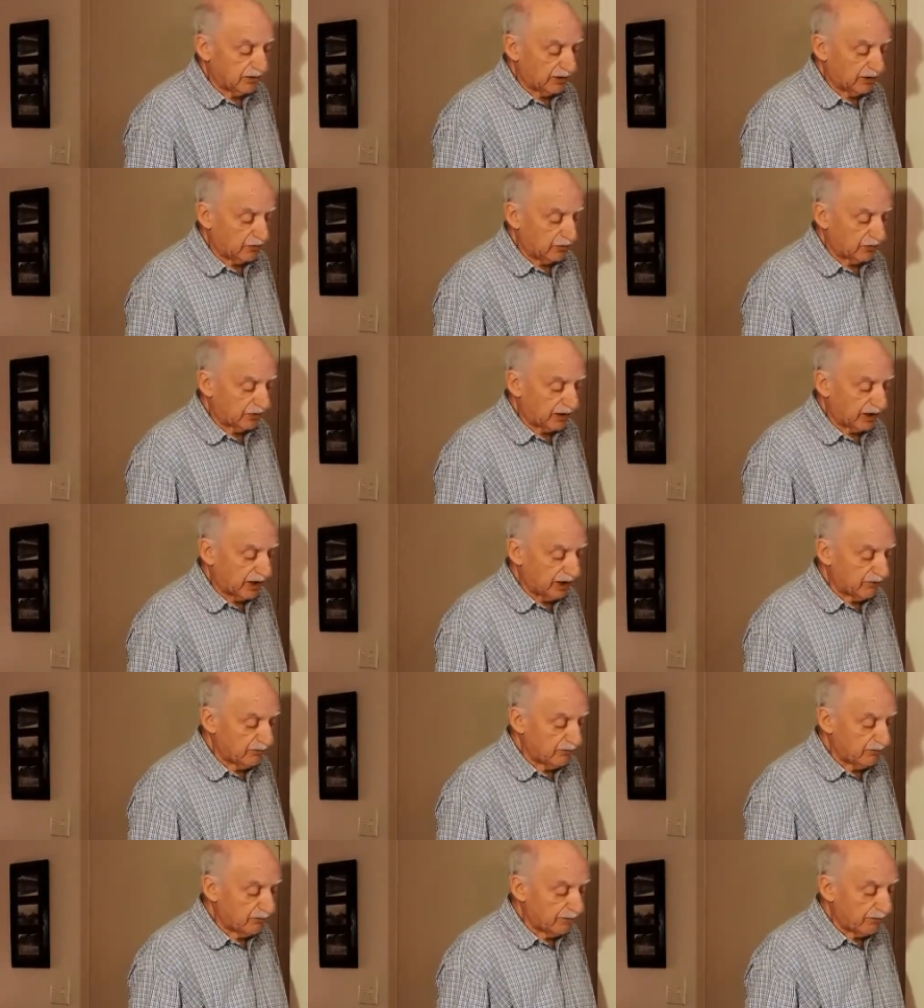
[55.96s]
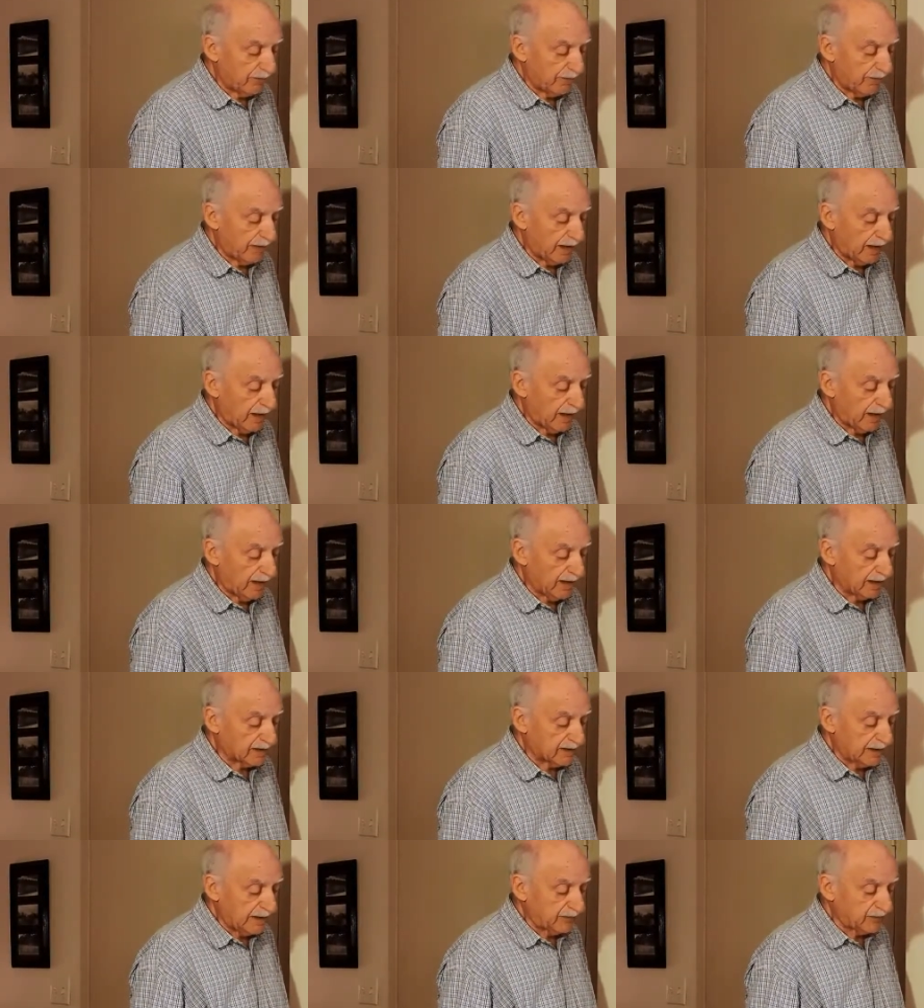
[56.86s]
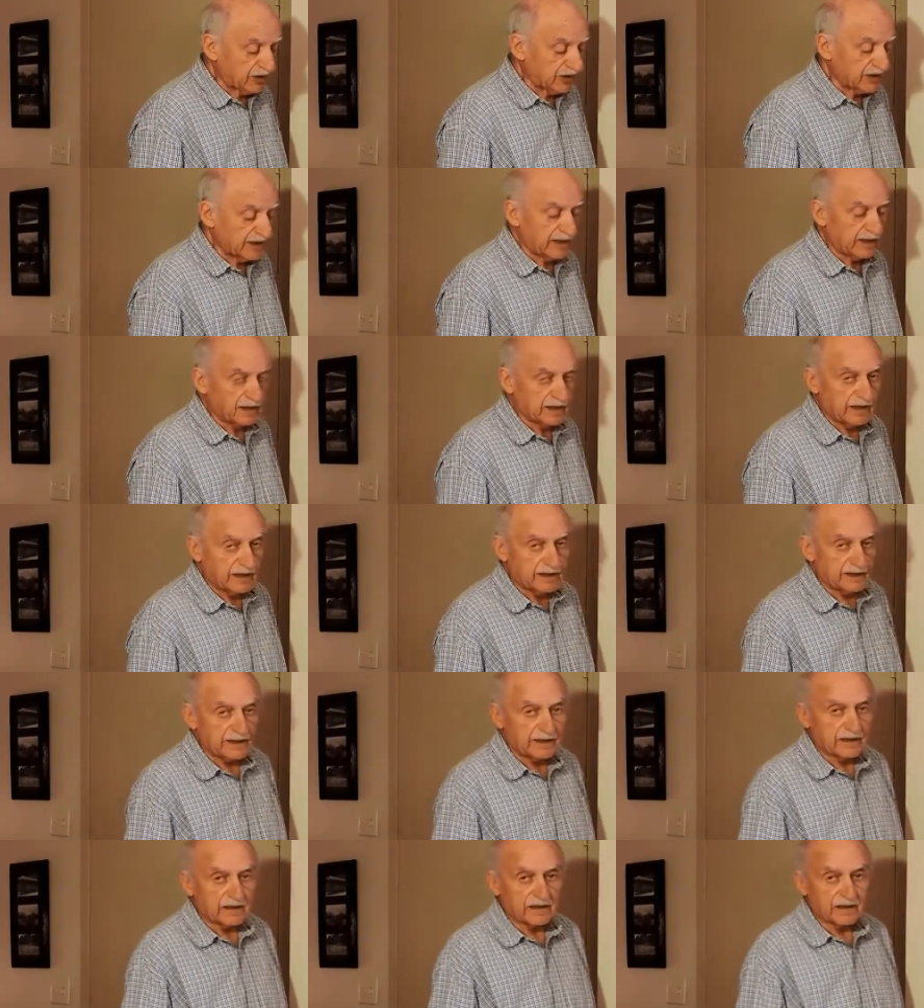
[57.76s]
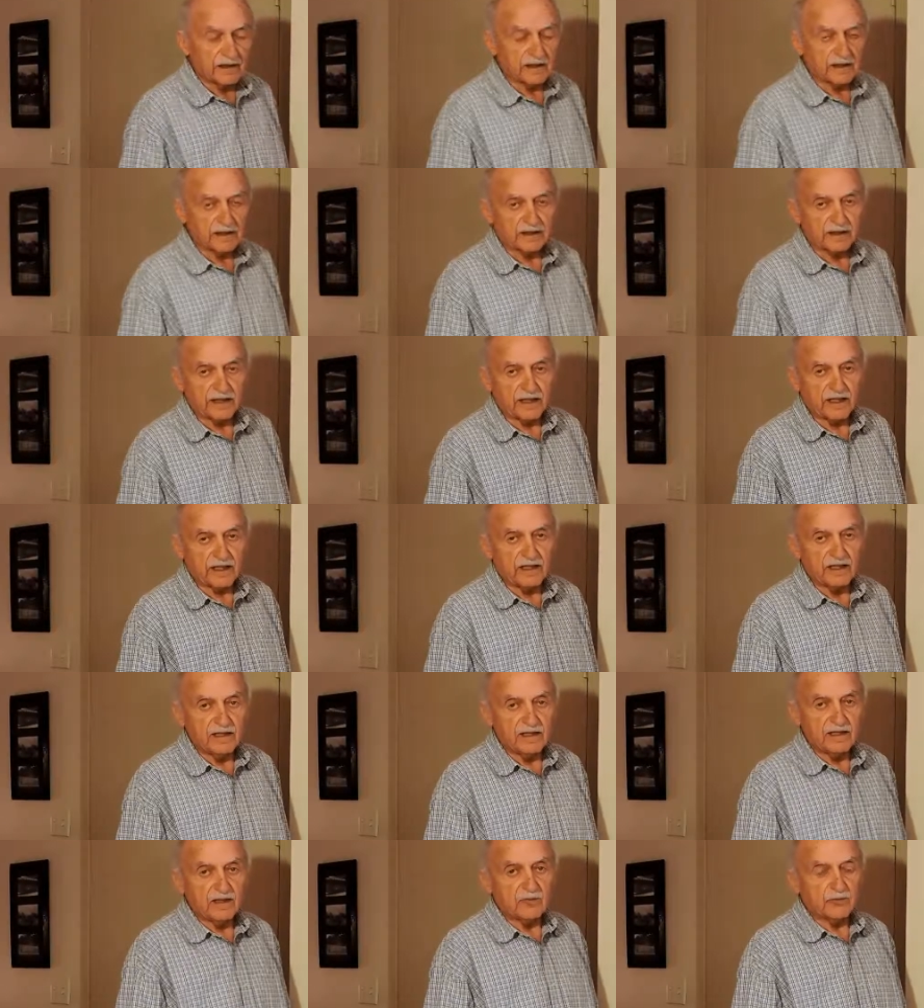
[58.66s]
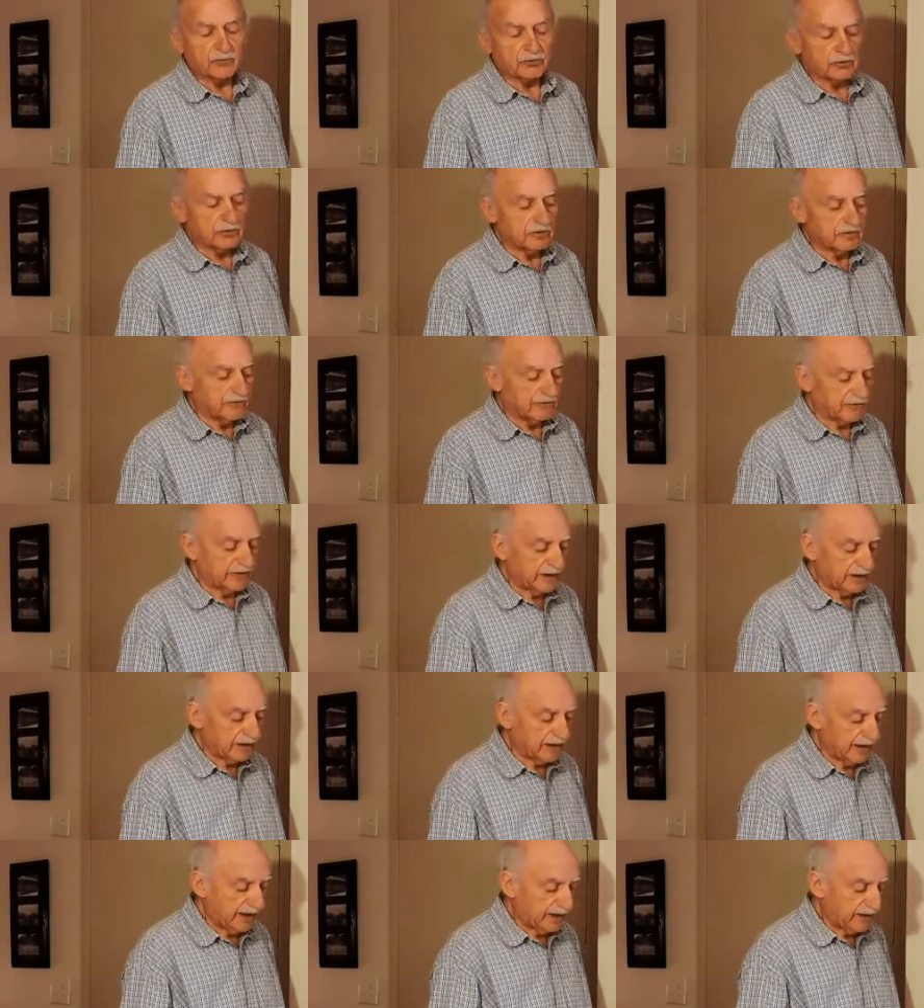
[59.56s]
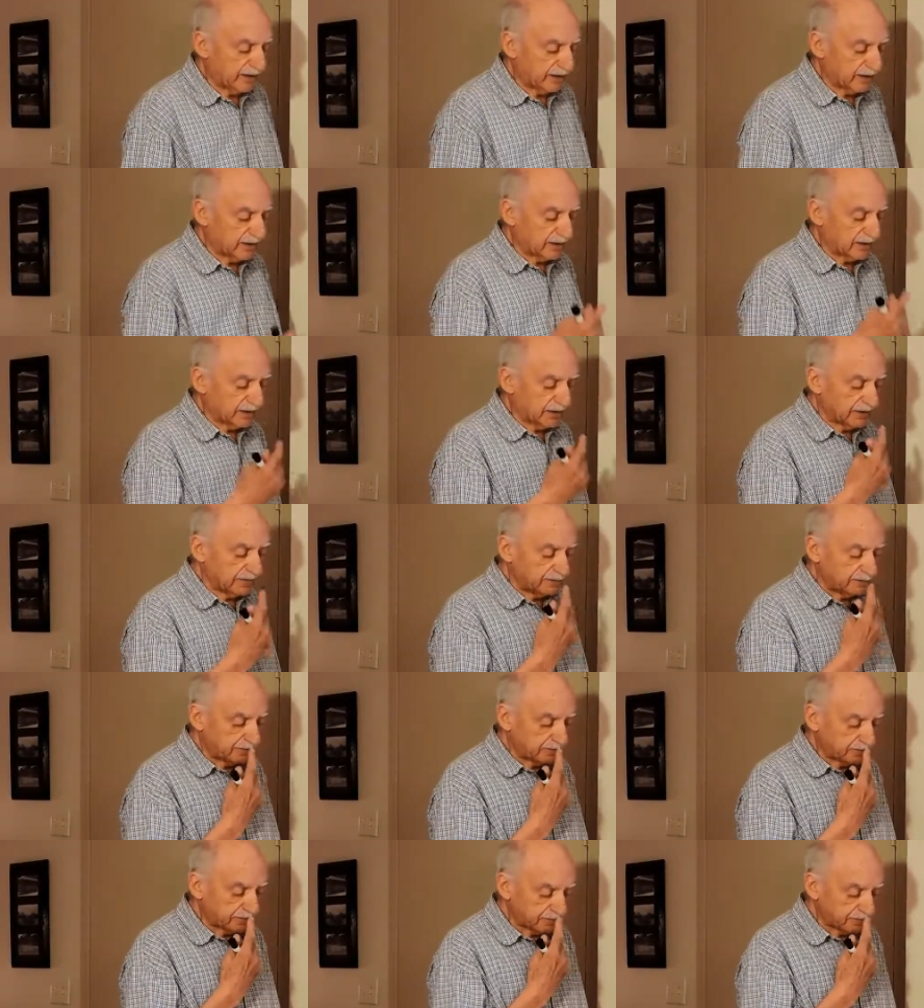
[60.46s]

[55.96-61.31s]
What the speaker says: it with him, except to say that I think that the proof that Eddington